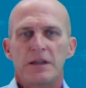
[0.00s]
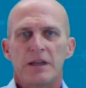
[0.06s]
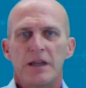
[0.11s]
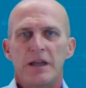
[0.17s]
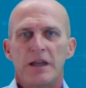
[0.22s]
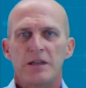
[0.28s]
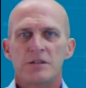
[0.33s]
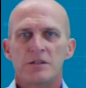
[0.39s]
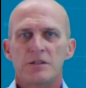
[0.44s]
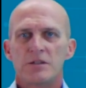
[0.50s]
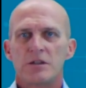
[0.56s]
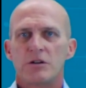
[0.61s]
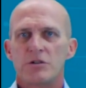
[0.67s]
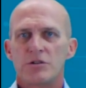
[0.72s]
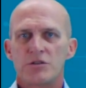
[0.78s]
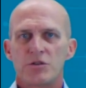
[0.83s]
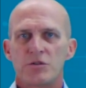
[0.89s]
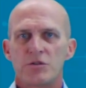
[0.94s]
and
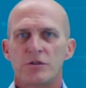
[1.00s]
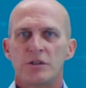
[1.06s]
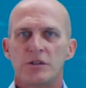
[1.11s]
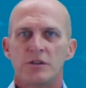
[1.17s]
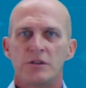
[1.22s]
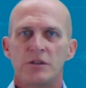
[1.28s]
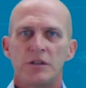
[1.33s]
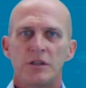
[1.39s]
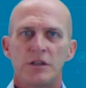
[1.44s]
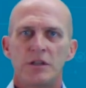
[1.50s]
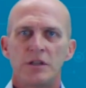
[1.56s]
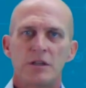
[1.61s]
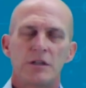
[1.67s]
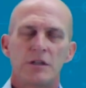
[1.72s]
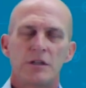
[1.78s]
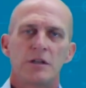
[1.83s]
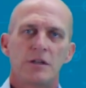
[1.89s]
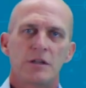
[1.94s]
also in the
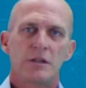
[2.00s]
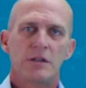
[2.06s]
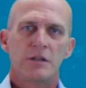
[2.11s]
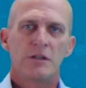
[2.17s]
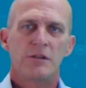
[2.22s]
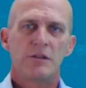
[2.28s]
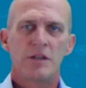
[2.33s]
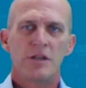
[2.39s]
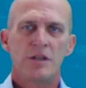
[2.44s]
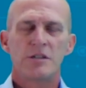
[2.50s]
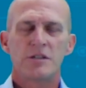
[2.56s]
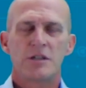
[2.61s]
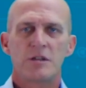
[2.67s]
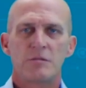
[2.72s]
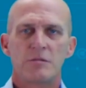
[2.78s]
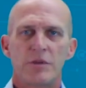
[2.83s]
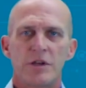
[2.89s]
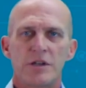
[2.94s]

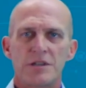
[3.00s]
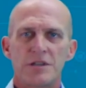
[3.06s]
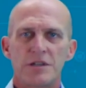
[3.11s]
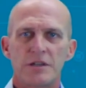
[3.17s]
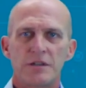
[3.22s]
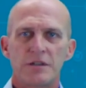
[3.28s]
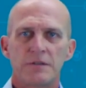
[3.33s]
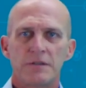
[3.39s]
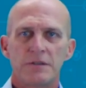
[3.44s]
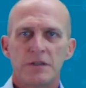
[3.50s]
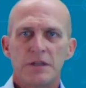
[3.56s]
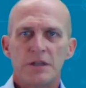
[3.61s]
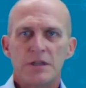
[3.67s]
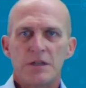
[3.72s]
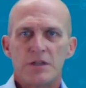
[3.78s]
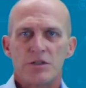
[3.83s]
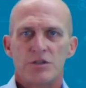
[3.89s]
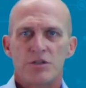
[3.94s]
internet, basically.
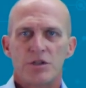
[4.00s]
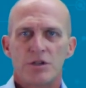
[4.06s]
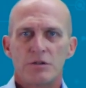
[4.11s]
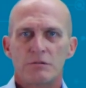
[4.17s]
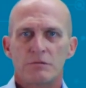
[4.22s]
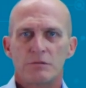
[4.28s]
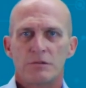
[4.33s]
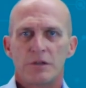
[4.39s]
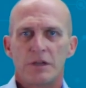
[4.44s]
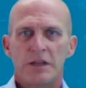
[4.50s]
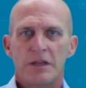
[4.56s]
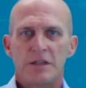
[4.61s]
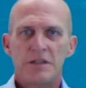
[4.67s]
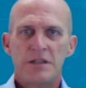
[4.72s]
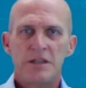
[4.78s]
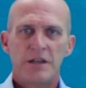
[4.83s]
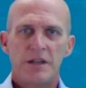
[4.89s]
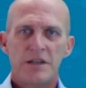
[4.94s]
So a
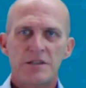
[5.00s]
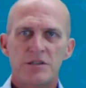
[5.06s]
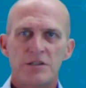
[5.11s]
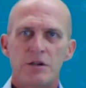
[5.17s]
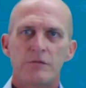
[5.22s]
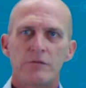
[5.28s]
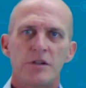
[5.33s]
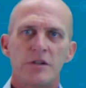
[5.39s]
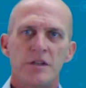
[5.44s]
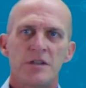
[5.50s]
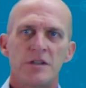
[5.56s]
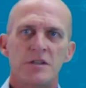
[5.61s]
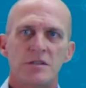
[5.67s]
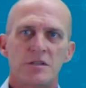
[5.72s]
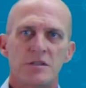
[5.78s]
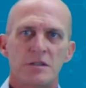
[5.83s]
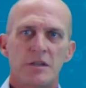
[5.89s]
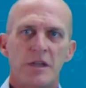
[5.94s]
DNS server
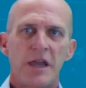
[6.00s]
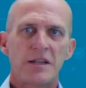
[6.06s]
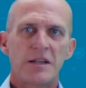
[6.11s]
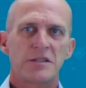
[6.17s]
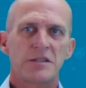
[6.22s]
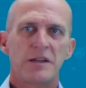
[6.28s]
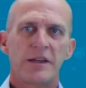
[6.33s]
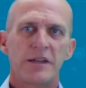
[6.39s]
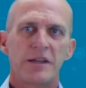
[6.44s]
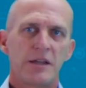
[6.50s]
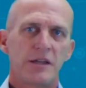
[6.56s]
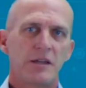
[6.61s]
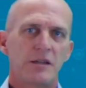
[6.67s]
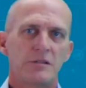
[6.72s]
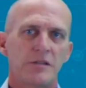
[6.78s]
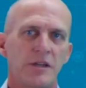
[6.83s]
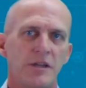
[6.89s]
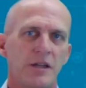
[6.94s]
acts like a
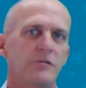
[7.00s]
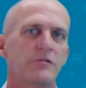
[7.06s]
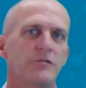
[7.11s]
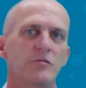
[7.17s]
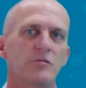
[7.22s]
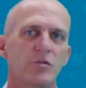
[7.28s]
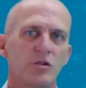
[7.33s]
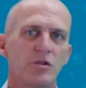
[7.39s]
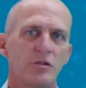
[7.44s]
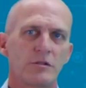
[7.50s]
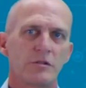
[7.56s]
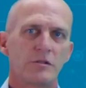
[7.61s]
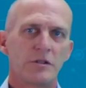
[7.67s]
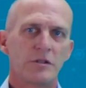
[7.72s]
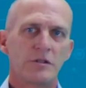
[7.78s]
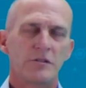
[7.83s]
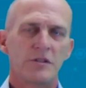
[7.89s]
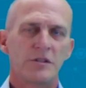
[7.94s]
telephone book.
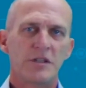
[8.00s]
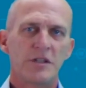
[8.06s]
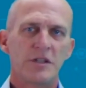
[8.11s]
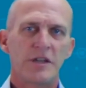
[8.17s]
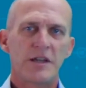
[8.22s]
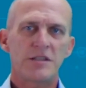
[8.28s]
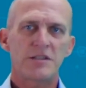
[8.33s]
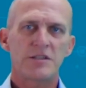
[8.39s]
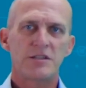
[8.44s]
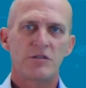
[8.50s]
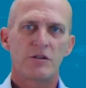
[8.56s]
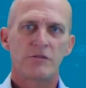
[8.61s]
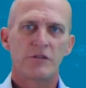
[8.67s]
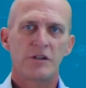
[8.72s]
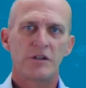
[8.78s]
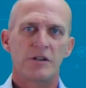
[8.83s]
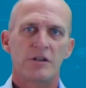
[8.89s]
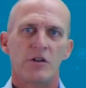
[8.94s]
The DNS
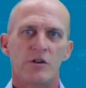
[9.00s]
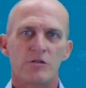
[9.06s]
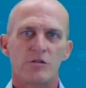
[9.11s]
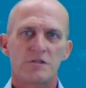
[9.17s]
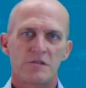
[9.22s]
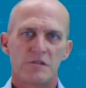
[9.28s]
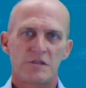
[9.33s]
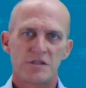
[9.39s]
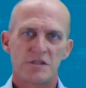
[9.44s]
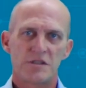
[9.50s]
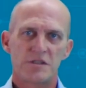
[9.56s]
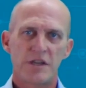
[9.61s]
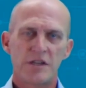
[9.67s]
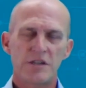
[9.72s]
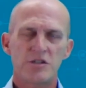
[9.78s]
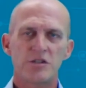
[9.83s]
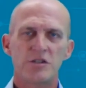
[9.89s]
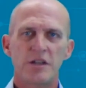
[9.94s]
server knows the
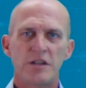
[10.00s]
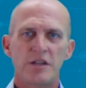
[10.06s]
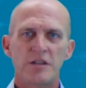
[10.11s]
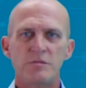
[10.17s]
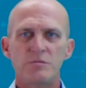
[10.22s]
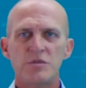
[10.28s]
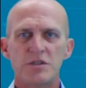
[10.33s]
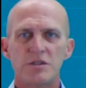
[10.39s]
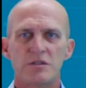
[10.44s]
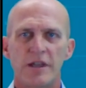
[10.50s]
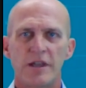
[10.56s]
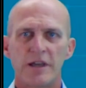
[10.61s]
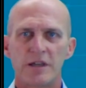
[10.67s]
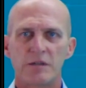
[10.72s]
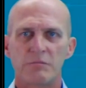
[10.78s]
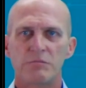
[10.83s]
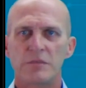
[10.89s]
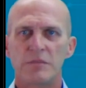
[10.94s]
station names
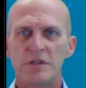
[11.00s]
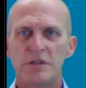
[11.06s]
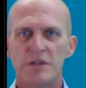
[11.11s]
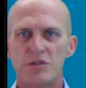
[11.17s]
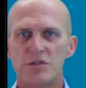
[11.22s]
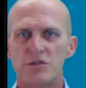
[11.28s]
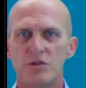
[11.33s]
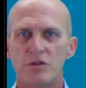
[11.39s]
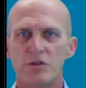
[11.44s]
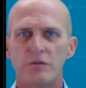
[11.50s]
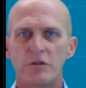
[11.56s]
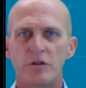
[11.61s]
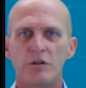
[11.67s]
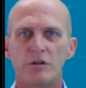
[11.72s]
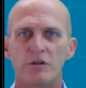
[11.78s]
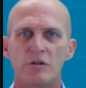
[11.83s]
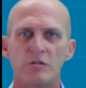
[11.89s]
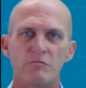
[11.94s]
like media
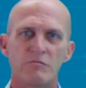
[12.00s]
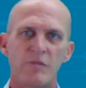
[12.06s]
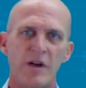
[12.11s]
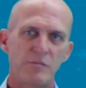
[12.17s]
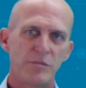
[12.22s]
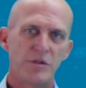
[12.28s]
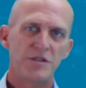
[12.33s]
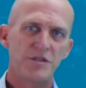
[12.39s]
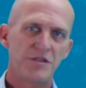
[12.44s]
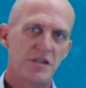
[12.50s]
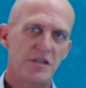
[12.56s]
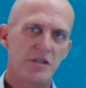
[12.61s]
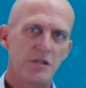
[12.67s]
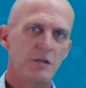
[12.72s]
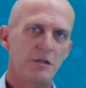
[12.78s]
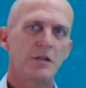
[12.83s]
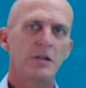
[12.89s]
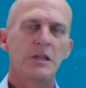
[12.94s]
server or my
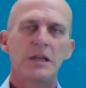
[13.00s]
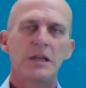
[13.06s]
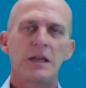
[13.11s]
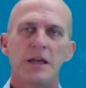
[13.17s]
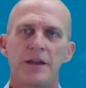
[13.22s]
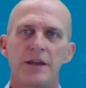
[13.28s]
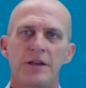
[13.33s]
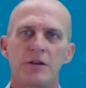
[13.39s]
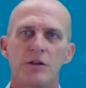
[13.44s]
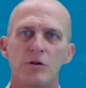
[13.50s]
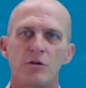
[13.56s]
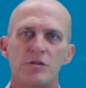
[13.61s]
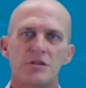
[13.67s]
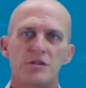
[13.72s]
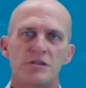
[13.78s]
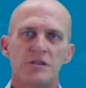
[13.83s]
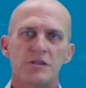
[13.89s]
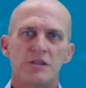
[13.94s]
PC, and
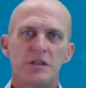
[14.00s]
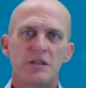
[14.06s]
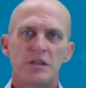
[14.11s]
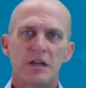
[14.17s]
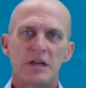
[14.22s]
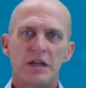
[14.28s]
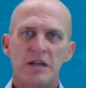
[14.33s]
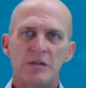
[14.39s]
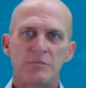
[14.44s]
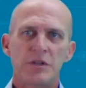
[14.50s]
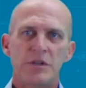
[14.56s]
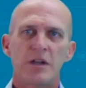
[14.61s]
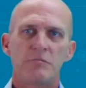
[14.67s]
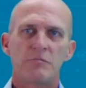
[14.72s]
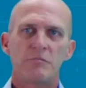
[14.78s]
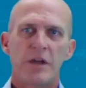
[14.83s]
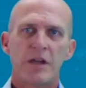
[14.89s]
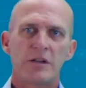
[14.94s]
knows the IP
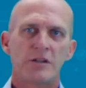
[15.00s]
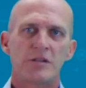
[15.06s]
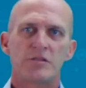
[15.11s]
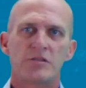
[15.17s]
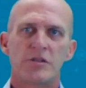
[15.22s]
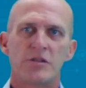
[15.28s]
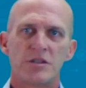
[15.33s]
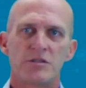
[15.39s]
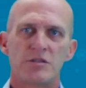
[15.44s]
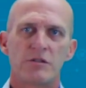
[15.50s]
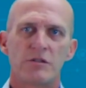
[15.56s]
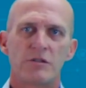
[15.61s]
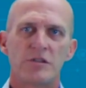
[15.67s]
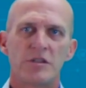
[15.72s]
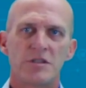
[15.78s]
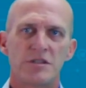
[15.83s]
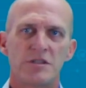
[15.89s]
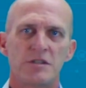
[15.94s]
and MAC addresses of
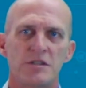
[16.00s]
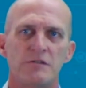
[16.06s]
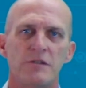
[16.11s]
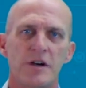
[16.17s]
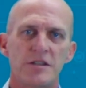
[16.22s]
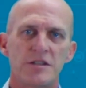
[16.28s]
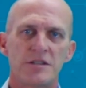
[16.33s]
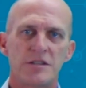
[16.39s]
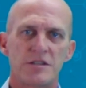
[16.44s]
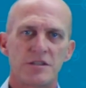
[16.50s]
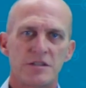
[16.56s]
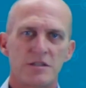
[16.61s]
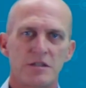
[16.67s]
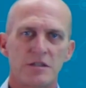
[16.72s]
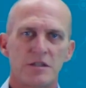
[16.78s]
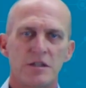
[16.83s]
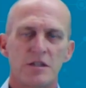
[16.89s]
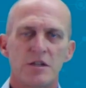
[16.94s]
these devices.
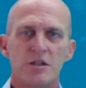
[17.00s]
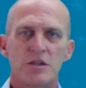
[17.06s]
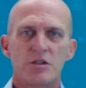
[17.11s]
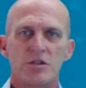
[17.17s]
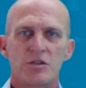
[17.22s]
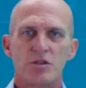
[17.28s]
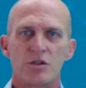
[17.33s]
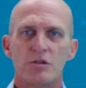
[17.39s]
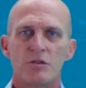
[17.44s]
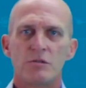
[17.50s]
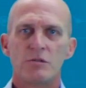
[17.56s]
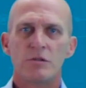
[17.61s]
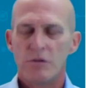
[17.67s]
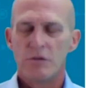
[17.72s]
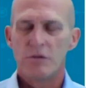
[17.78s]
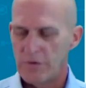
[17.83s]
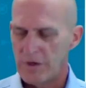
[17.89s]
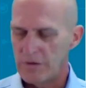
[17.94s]
So
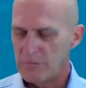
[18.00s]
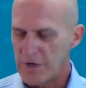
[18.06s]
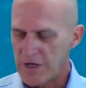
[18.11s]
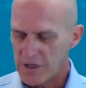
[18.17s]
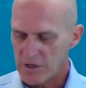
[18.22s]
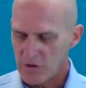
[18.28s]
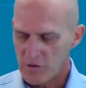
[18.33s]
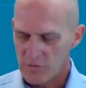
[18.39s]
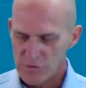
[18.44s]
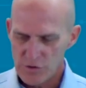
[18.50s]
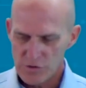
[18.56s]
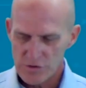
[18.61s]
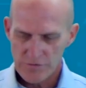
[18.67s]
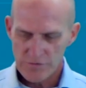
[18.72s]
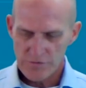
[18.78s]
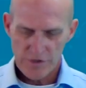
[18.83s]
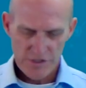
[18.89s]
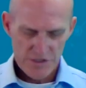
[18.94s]
when my computer,
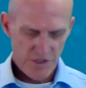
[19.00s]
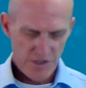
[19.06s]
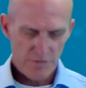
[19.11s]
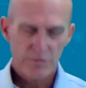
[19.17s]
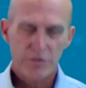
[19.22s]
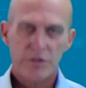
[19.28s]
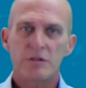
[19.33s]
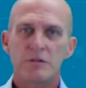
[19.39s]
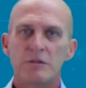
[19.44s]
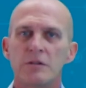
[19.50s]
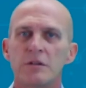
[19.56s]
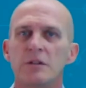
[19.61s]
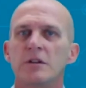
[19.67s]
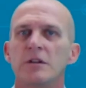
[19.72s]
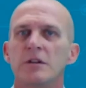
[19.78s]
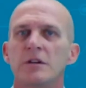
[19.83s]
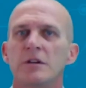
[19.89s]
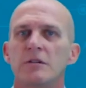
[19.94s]
for example,
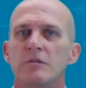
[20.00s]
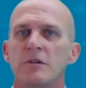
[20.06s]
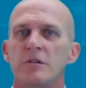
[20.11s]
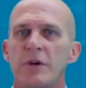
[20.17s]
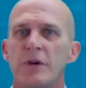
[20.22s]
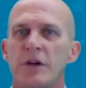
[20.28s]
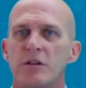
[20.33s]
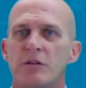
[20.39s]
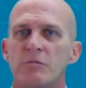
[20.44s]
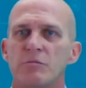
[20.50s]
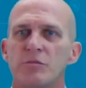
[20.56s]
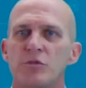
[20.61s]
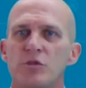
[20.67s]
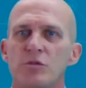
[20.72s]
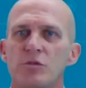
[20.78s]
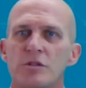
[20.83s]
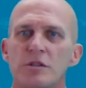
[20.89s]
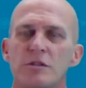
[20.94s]
when my
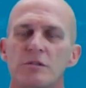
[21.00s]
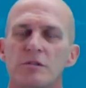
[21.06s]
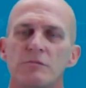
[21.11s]
computer